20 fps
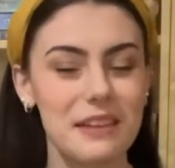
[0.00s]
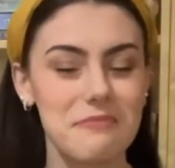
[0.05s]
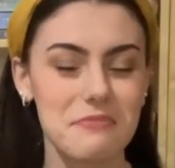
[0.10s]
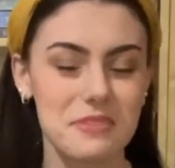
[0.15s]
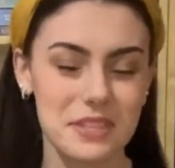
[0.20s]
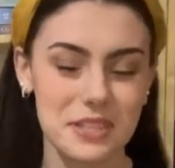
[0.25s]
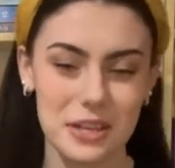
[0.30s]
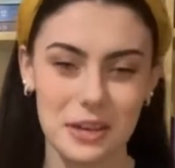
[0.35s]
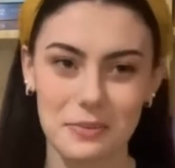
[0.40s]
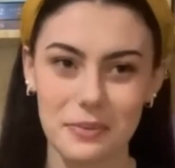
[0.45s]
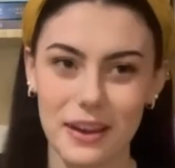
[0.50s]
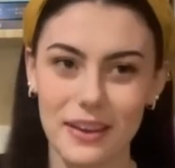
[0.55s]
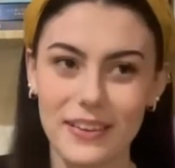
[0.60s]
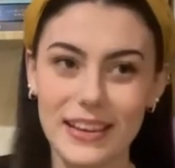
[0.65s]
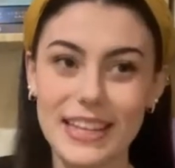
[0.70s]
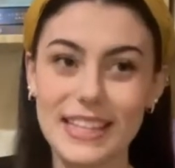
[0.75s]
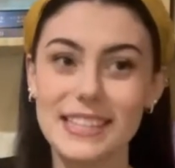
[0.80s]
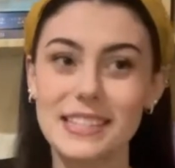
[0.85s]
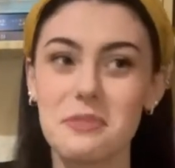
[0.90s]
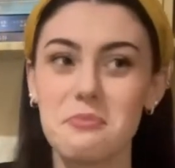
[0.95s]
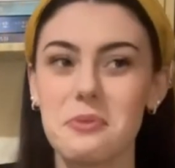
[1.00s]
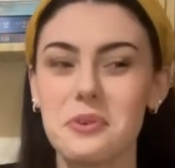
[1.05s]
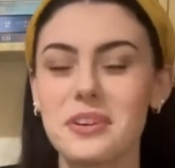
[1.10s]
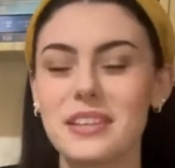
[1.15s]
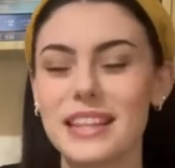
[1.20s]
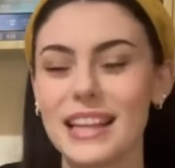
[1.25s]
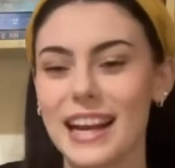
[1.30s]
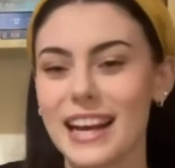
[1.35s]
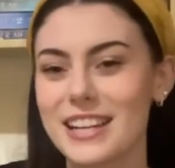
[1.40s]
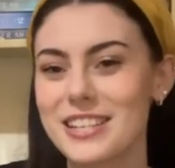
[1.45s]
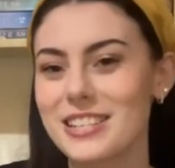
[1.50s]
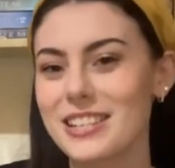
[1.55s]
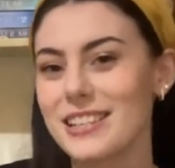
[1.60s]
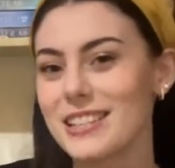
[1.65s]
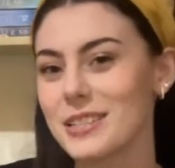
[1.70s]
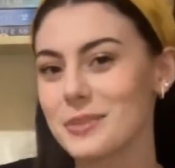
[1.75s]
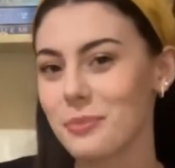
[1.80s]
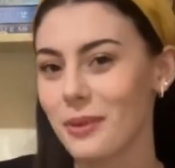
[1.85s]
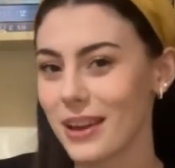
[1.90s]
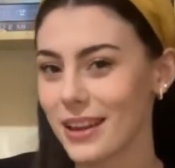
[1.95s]
I'm going to talk about is the book that actually
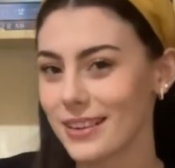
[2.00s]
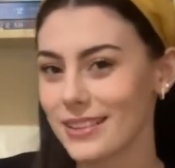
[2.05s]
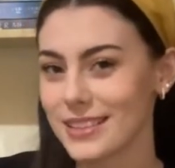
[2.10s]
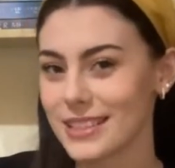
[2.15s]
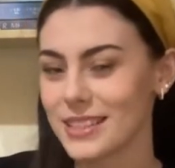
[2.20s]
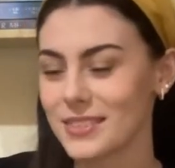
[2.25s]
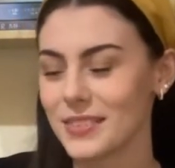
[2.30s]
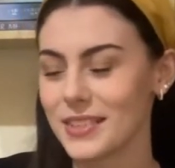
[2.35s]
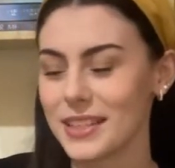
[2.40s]
inspired this